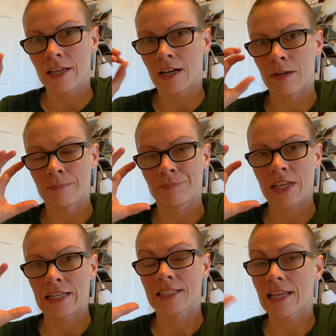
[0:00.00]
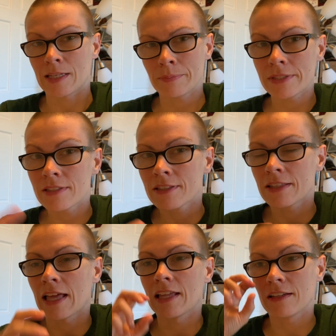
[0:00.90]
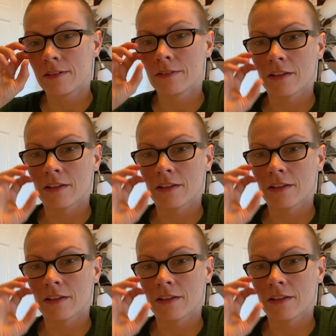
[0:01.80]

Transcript: kind of types that